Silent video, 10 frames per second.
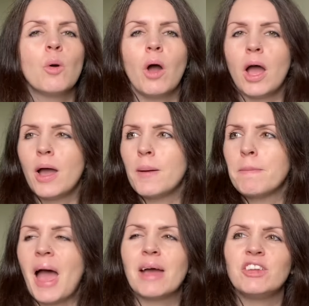
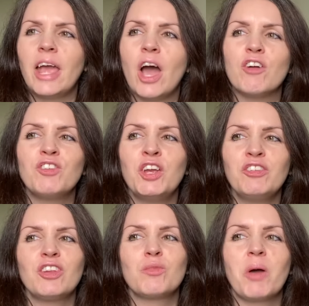And yeah, I've
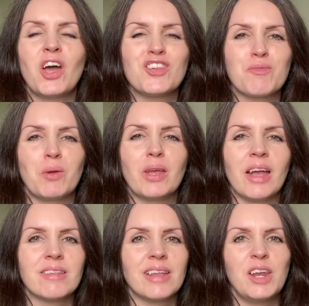noticed my husband
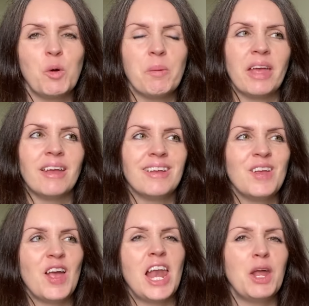gets a little bit
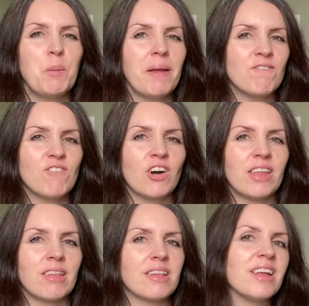
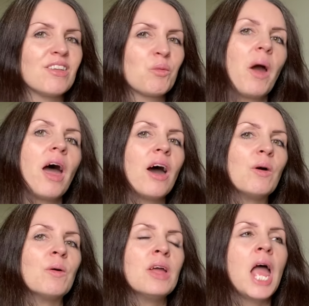feisty as
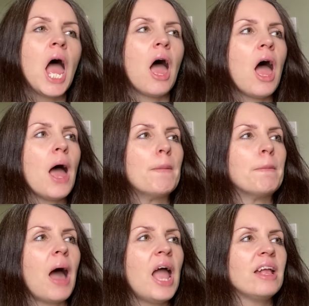well,
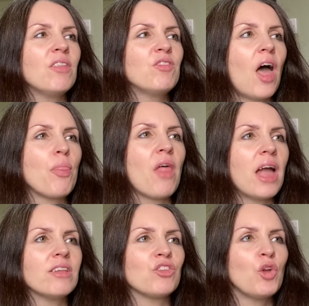and
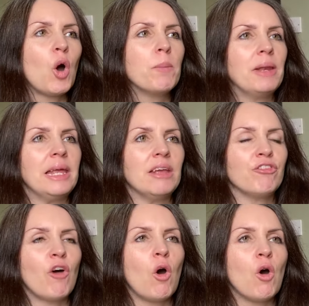that is not a
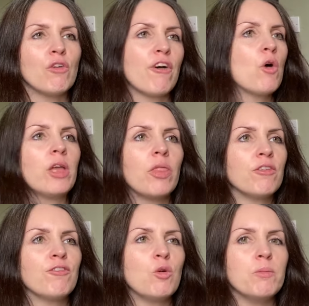belief of, oh yeah,
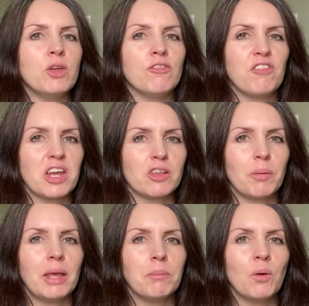the full moon affects
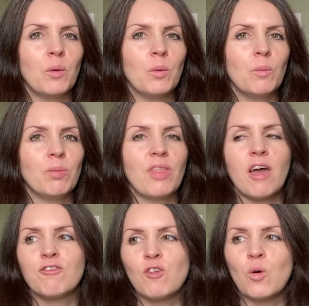people,
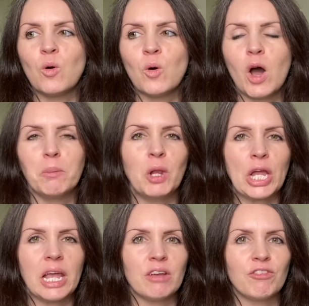therefore I'm
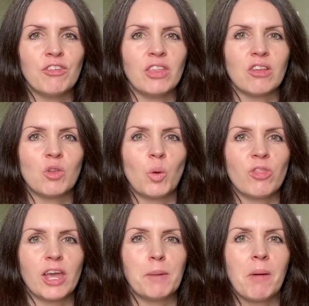looking for this sort
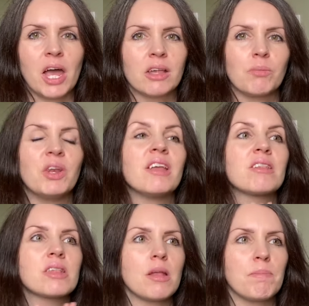of thing in my husband. It's
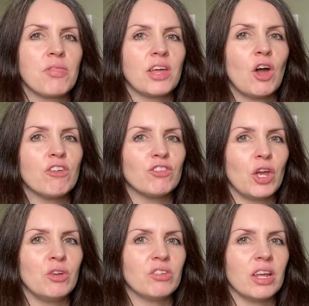something I've
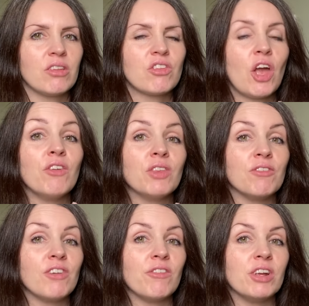noticed over the
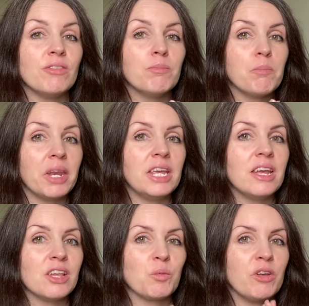very many
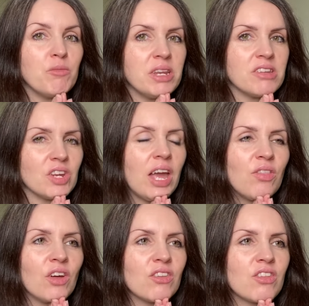years we've been
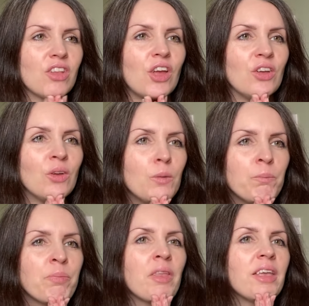together. So
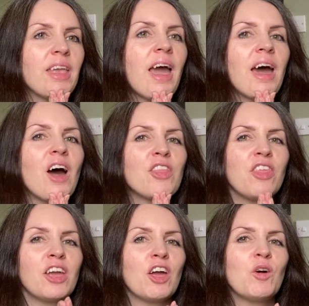yeah, I
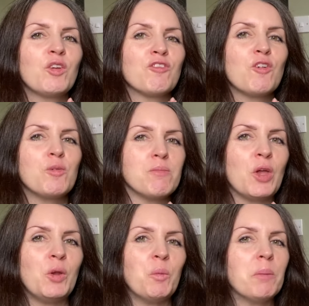think on a full
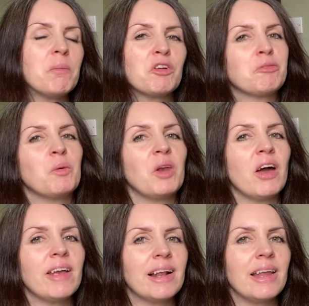moon we're much more
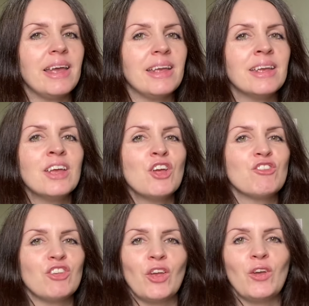likely
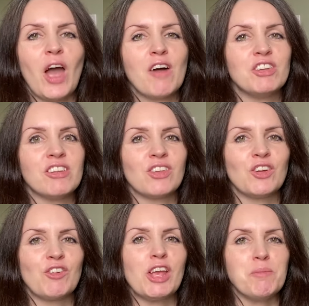to have a
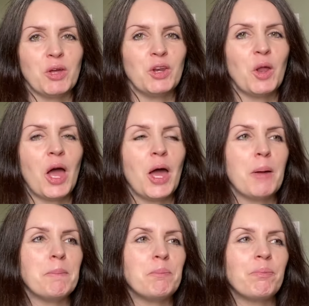disagreement.
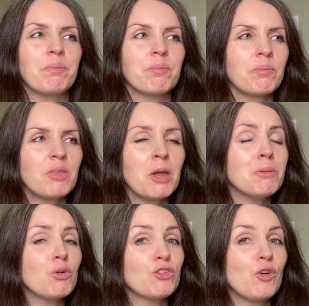I'm
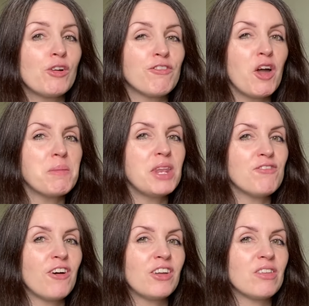not sure if I'm any
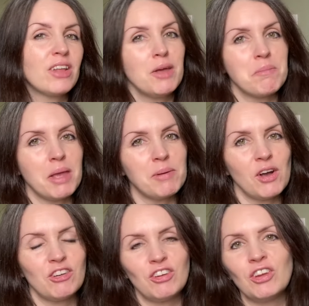feistier, maybe
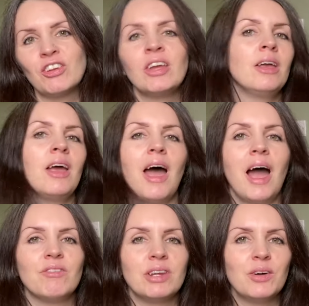I should
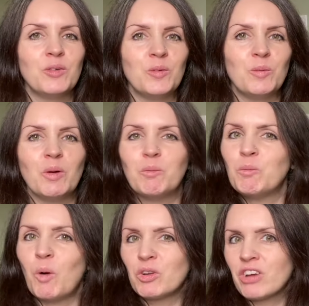have a little
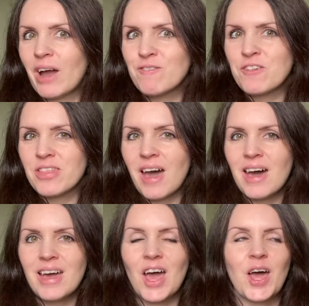watch out for
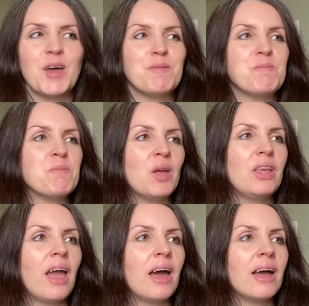that. But
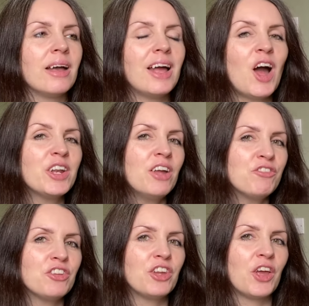yeah, I'd
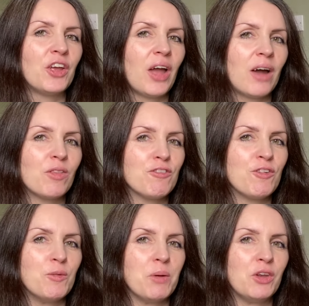love to know how the
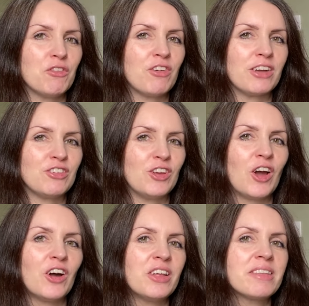full moon affects you
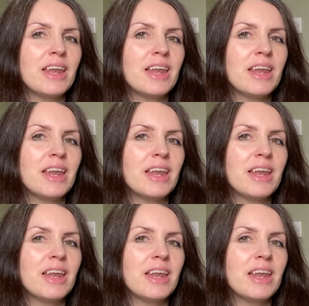guys.